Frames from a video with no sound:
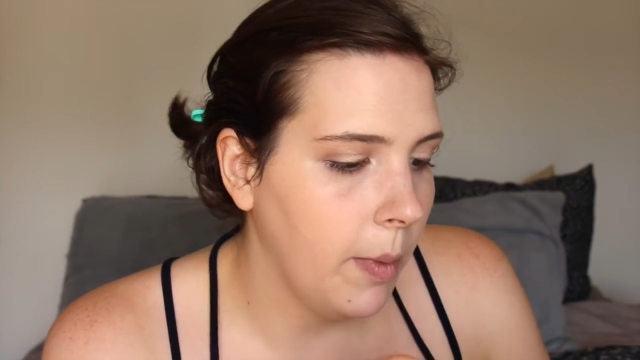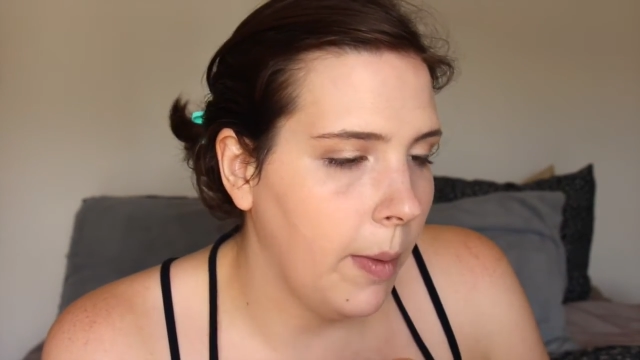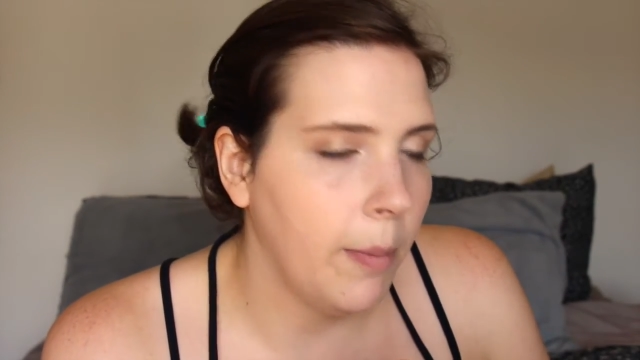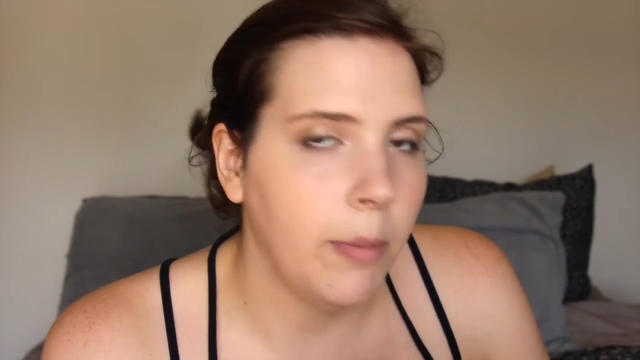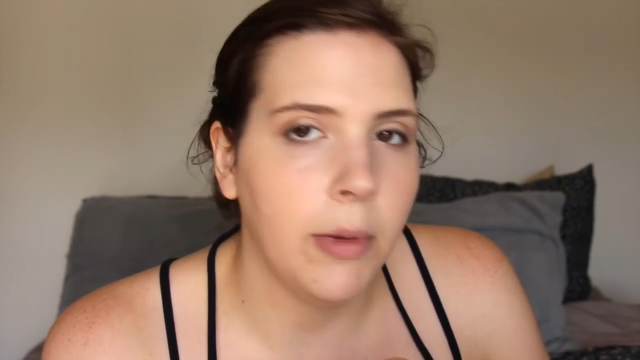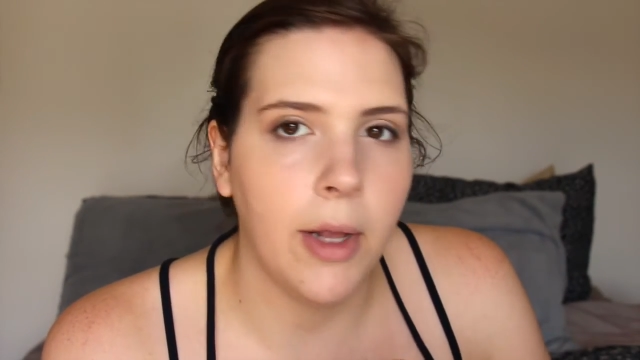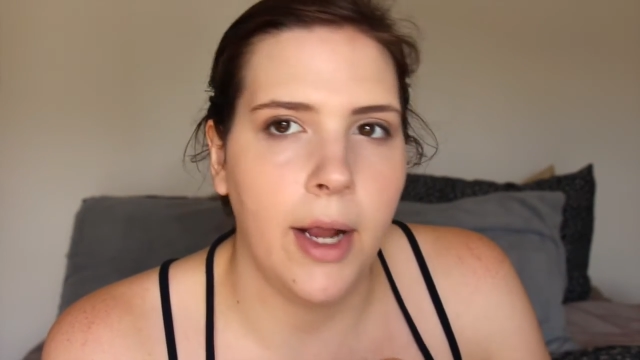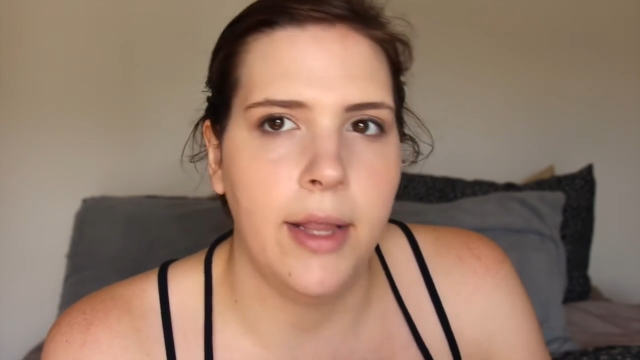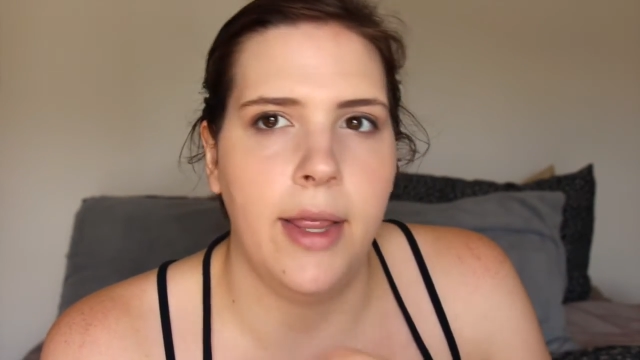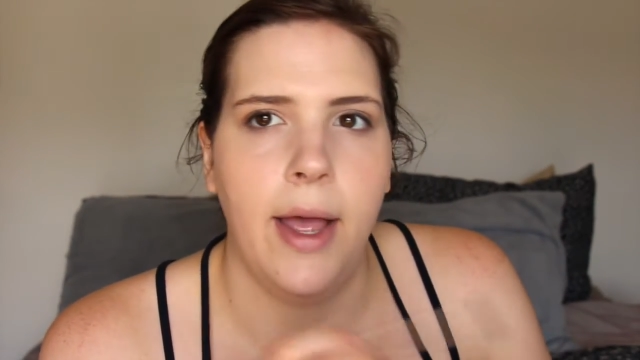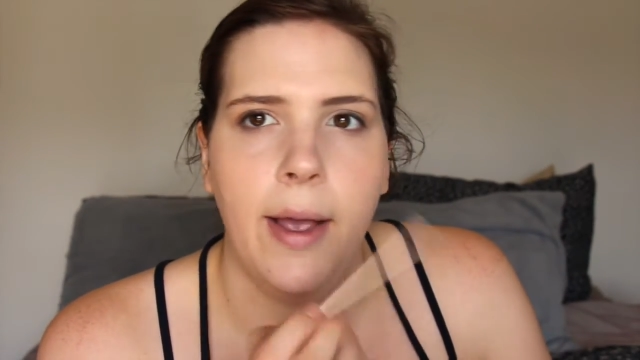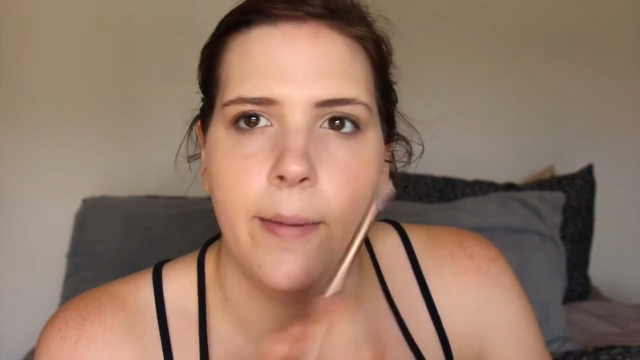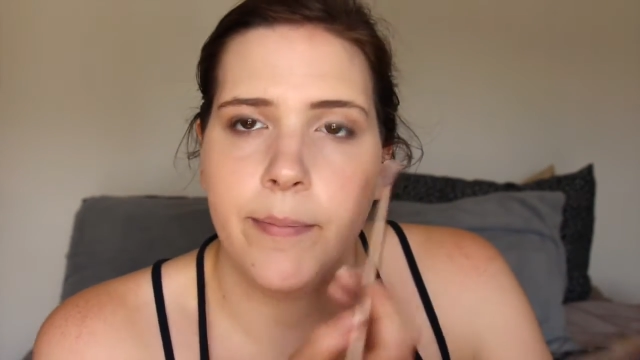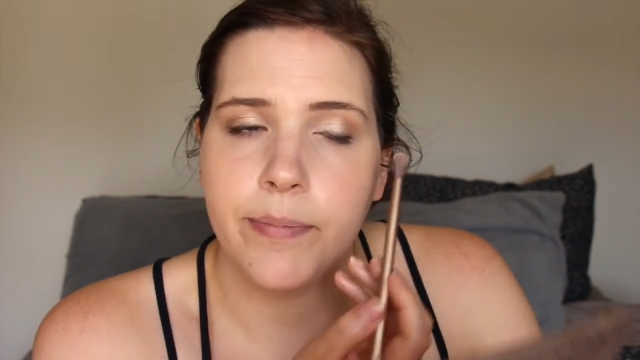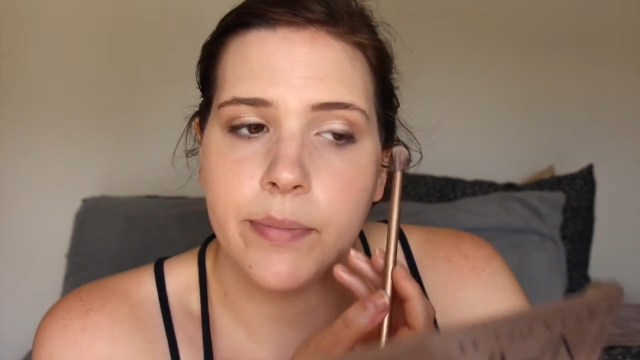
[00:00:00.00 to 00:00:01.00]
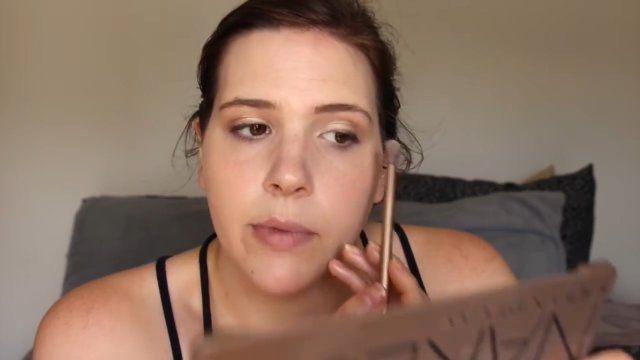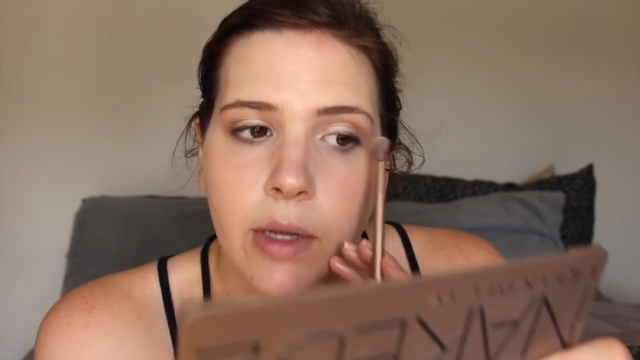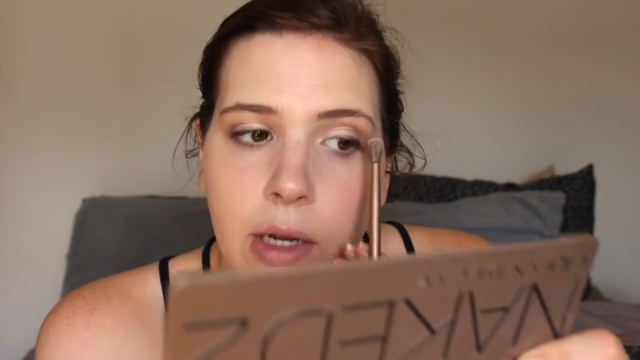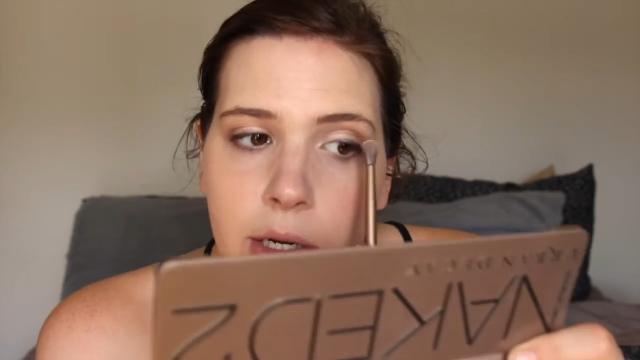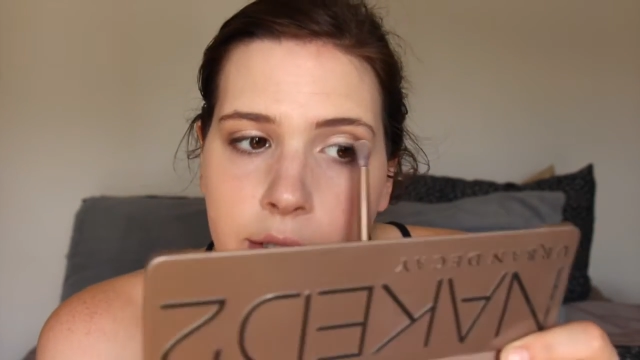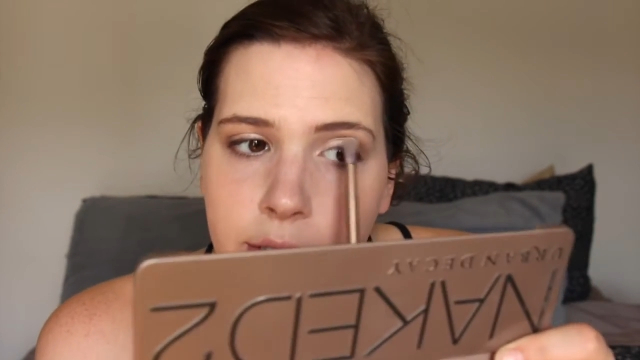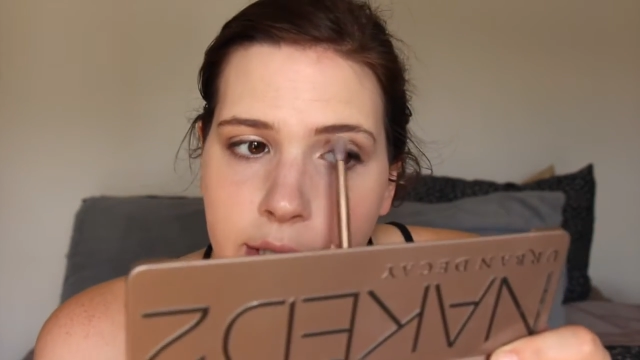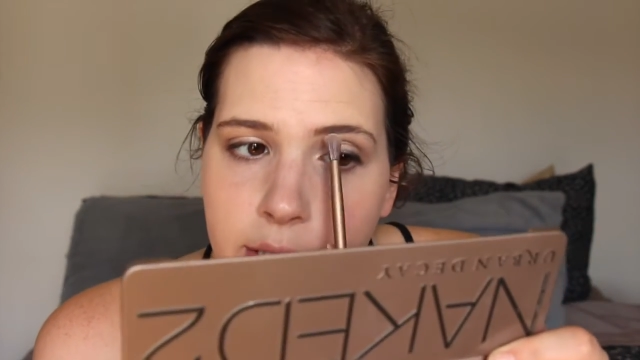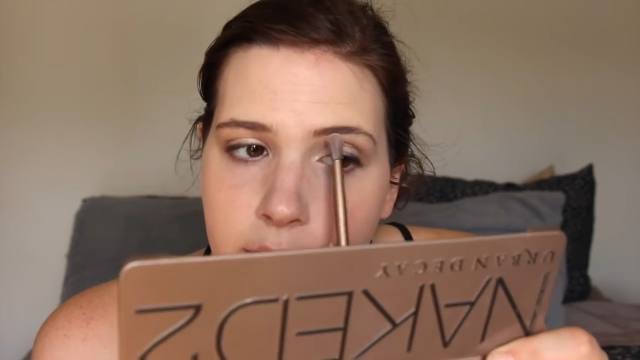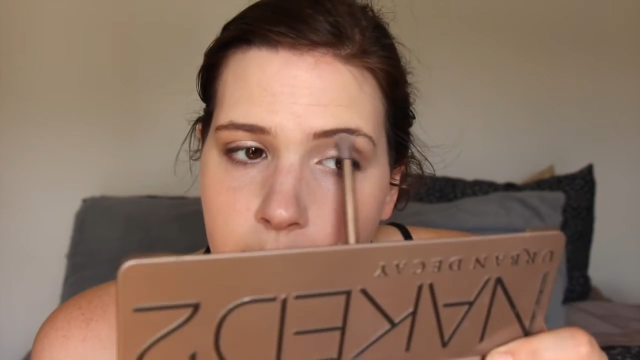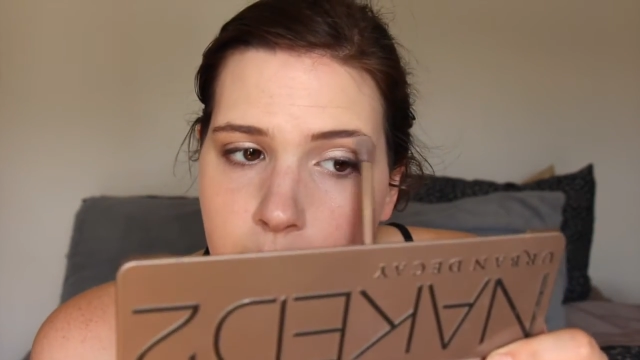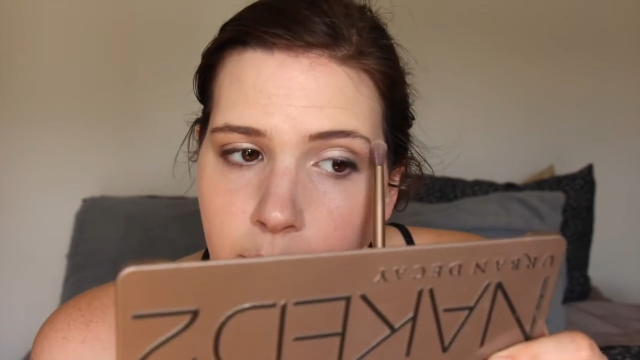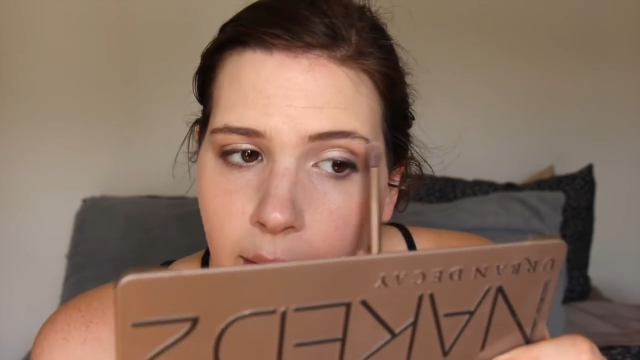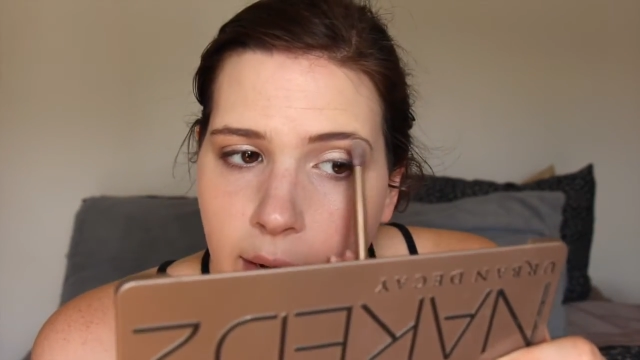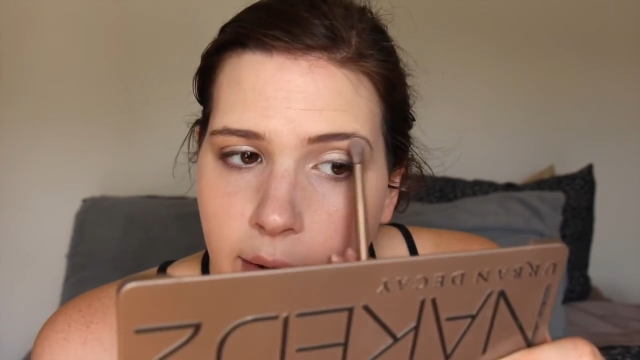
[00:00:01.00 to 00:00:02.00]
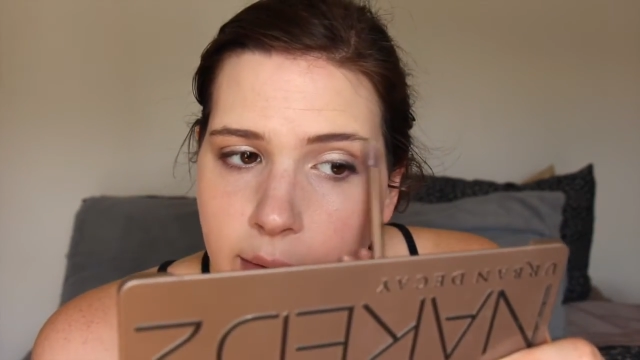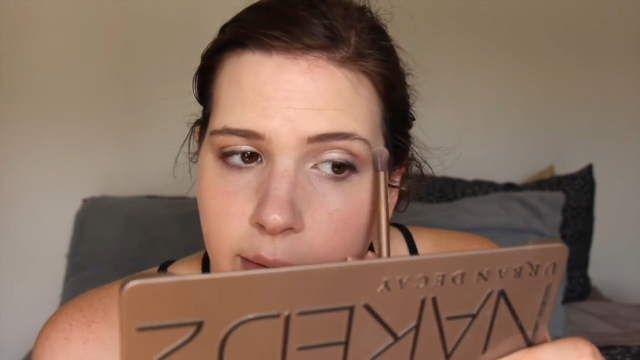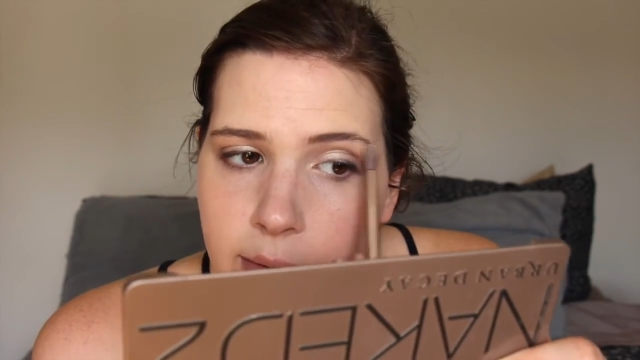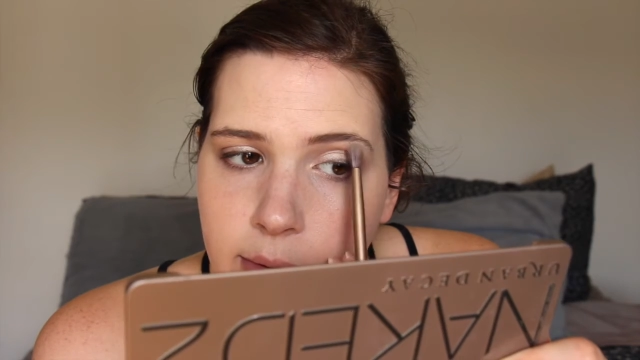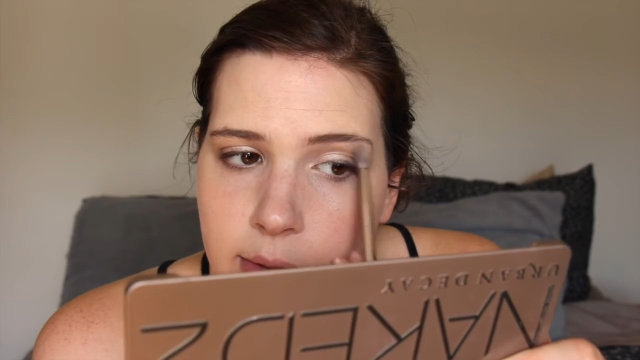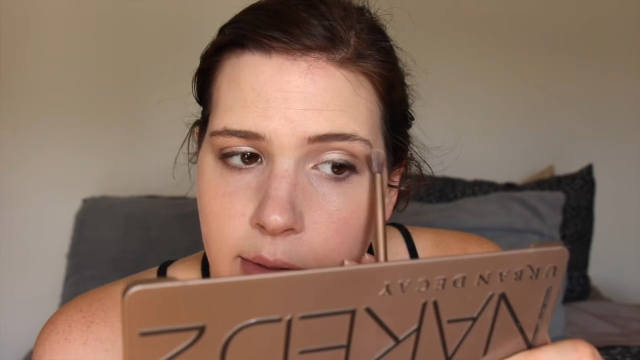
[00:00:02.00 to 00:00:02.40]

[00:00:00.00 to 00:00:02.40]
apply that underneath the brow.